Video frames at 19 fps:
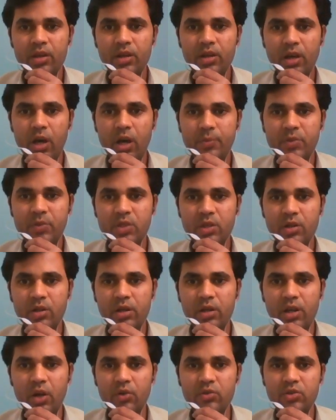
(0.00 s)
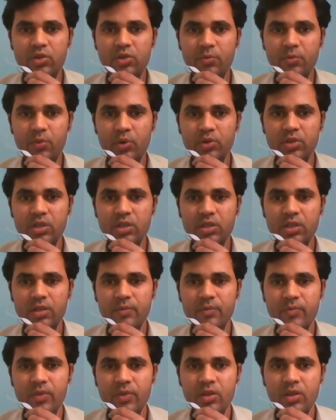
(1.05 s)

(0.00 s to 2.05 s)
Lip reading: upstream and downstream processing.